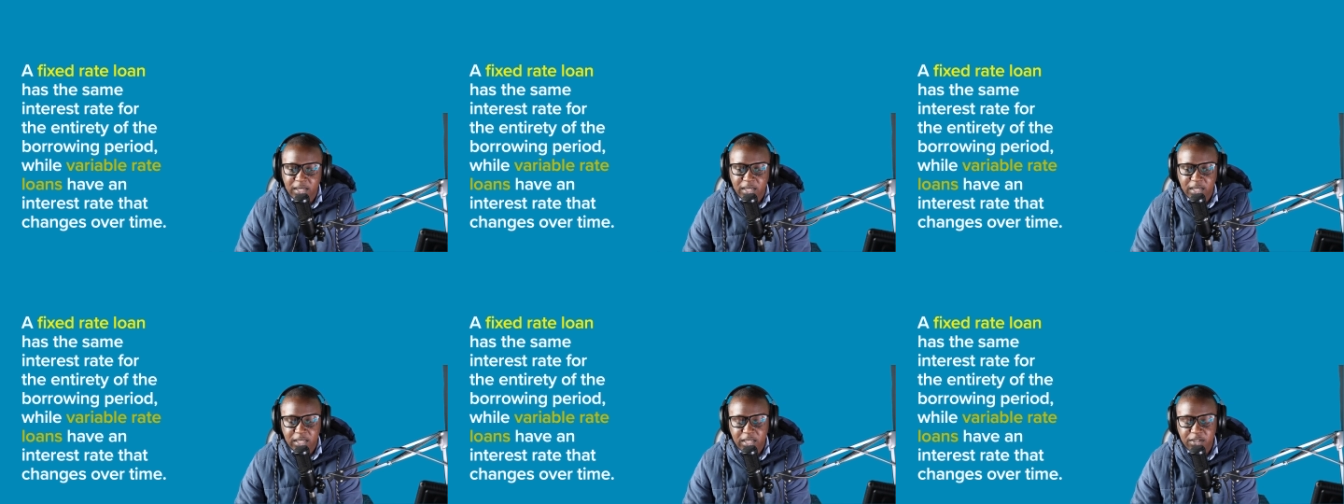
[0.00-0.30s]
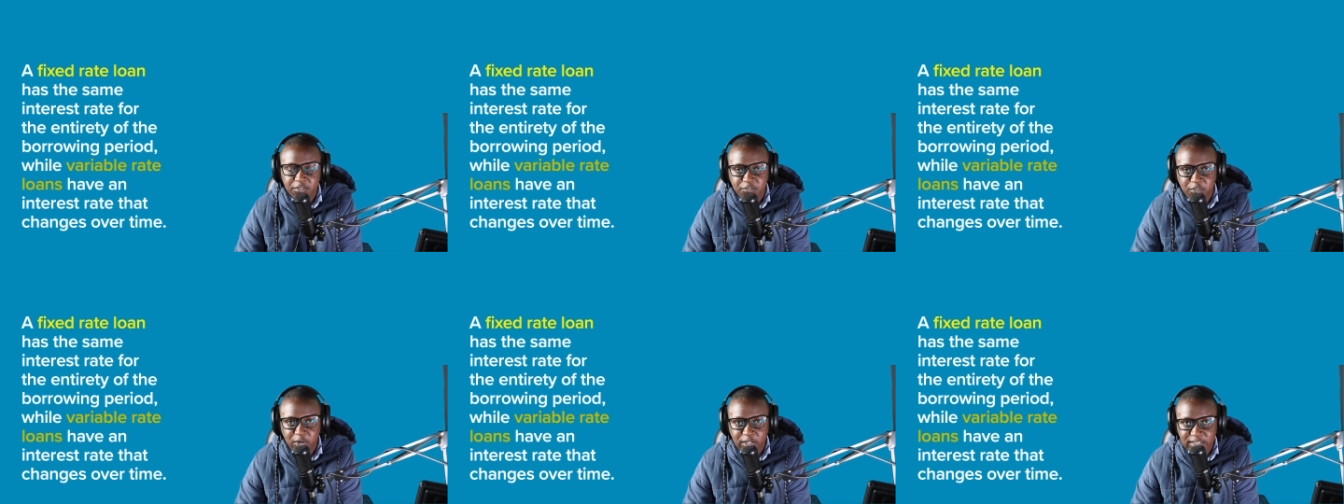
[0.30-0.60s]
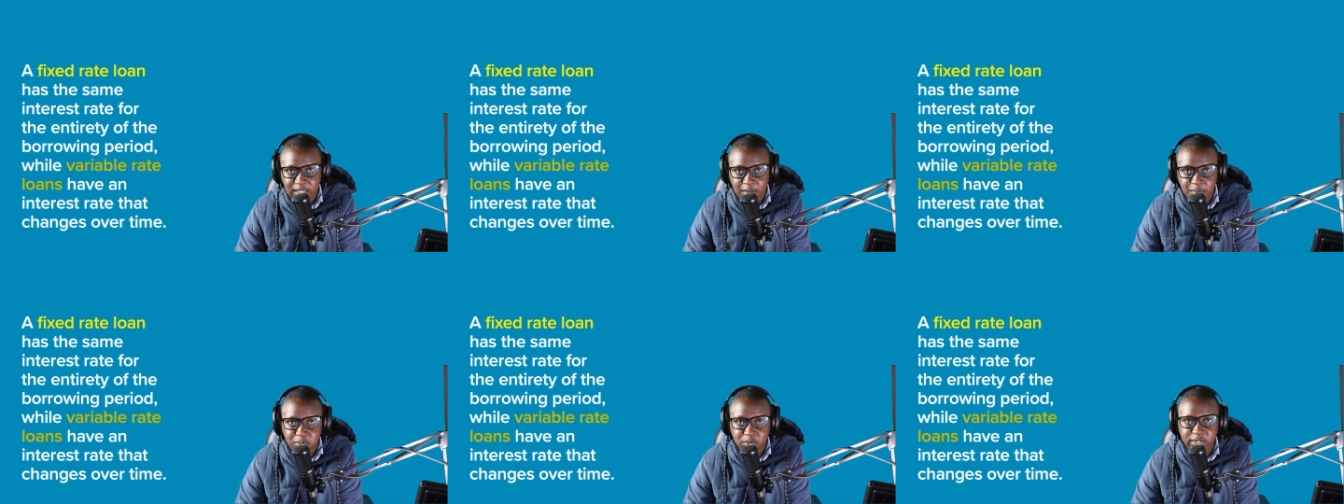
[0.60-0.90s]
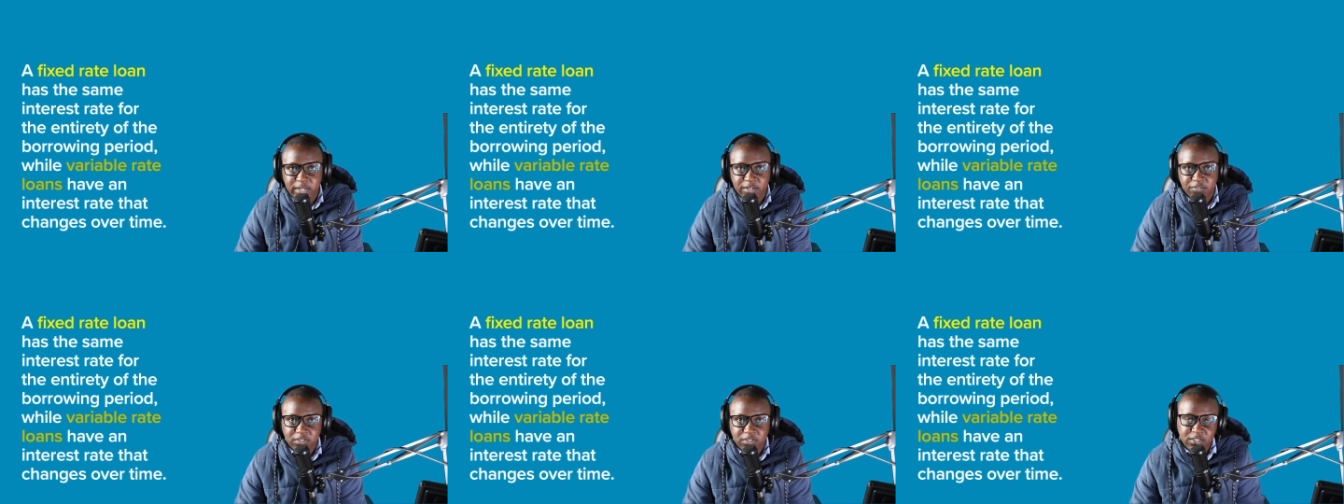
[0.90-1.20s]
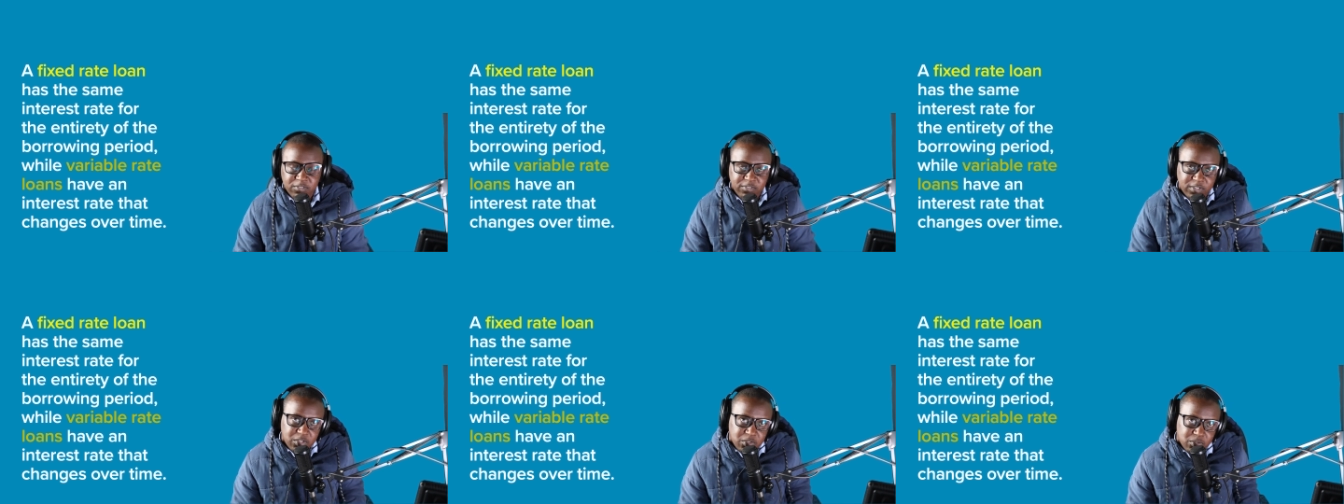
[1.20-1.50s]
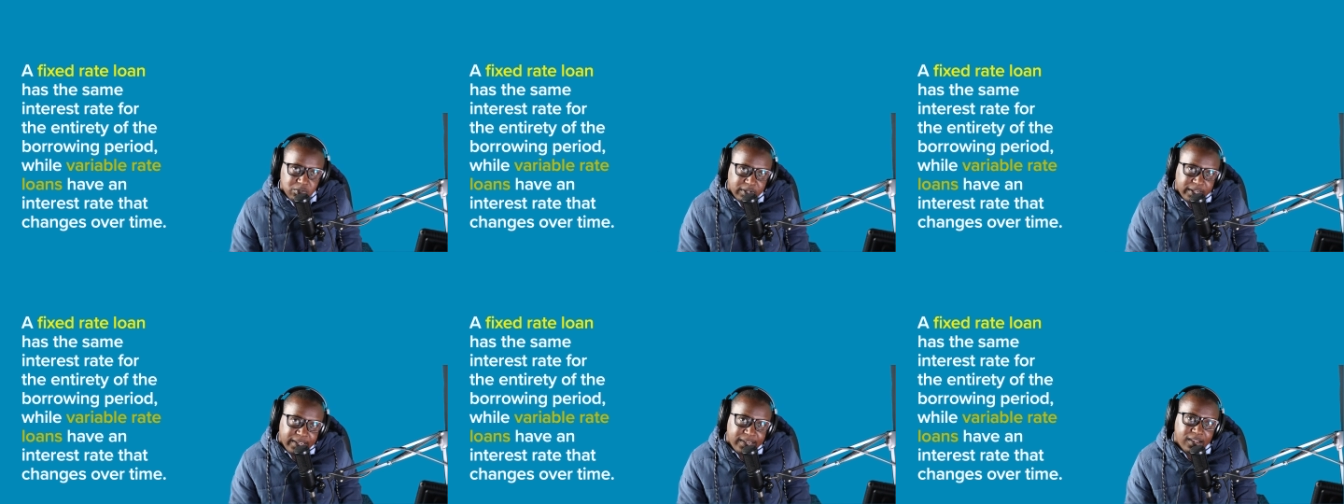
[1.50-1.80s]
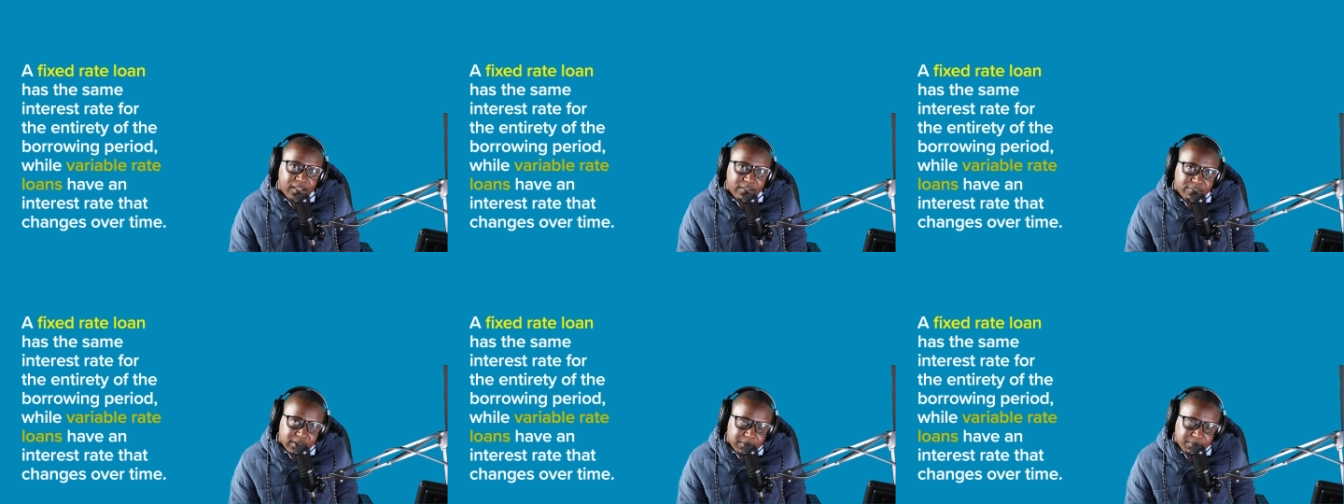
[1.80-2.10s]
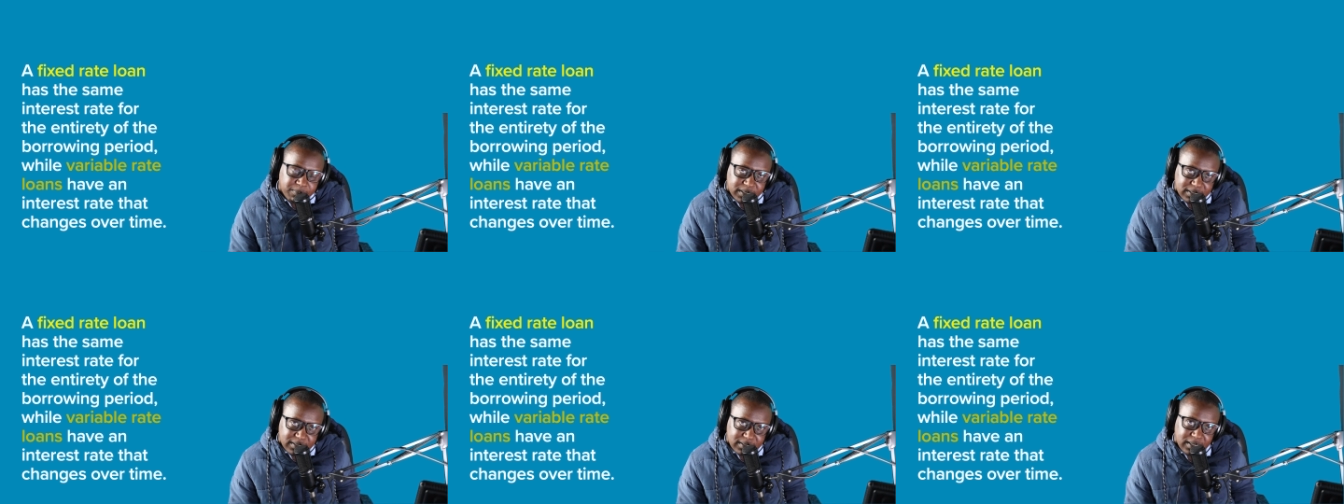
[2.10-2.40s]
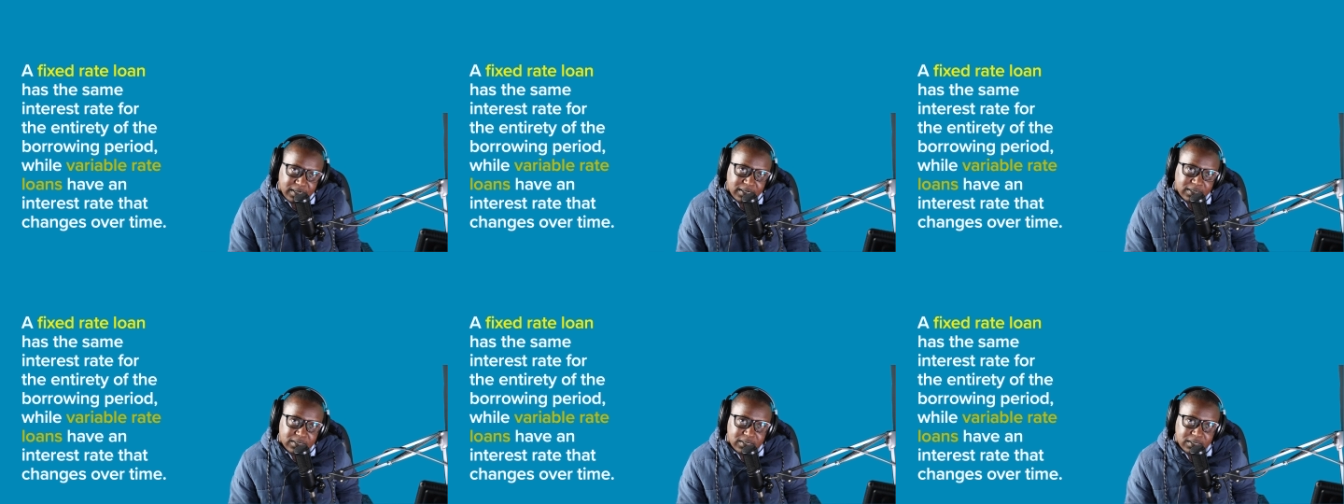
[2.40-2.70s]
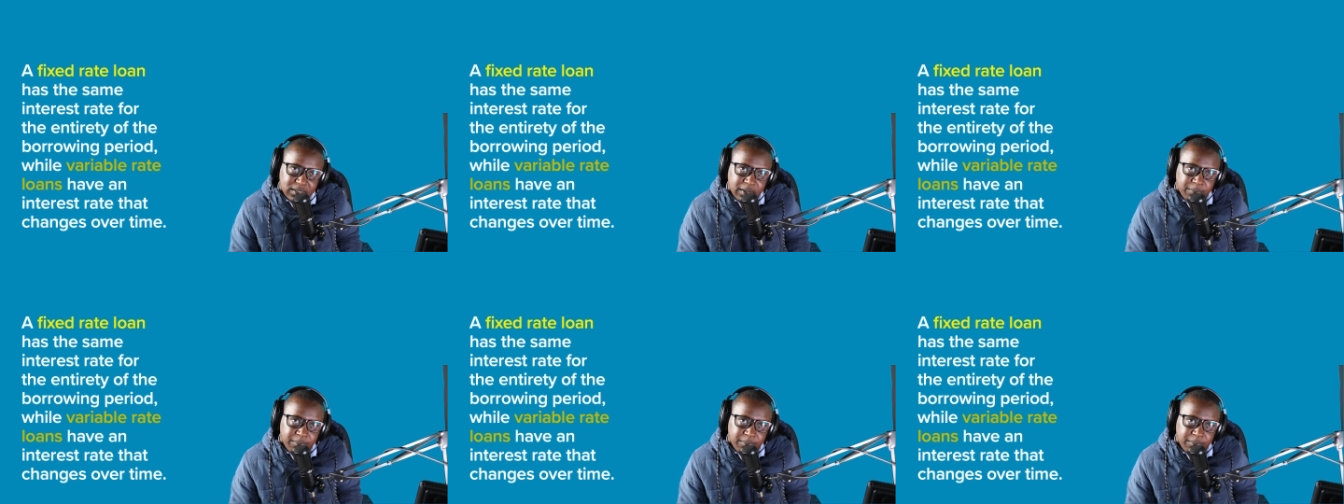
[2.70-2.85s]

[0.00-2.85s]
If, for example, they've given you 11%,